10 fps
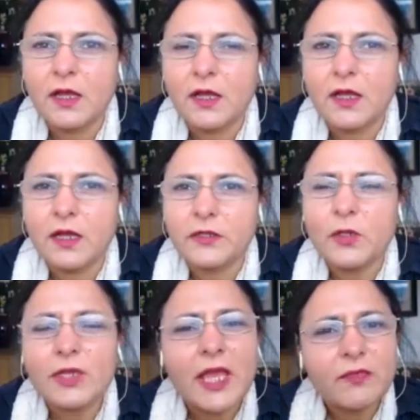your
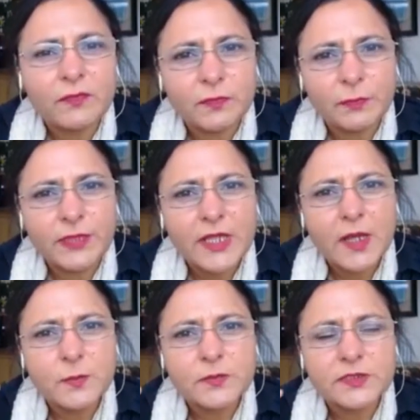life
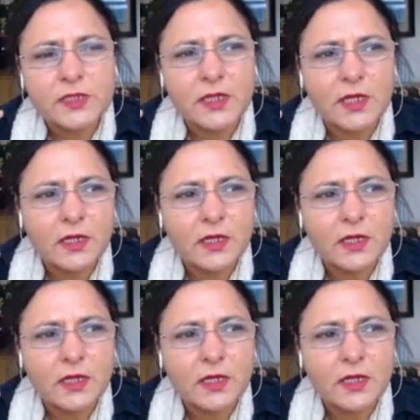becomes a